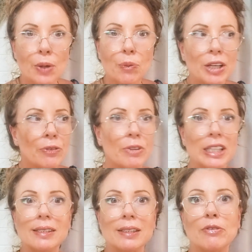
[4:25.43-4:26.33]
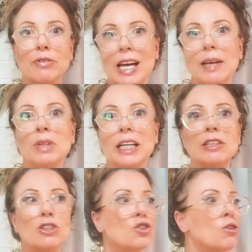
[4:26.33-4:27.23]
with friends and family
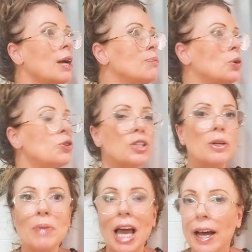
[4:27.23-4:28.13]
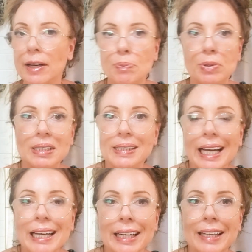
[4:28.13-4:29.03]
to try and push them out of
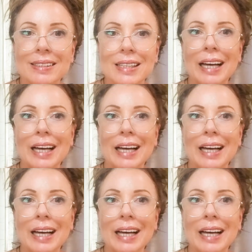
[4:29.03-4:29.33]
proceedings.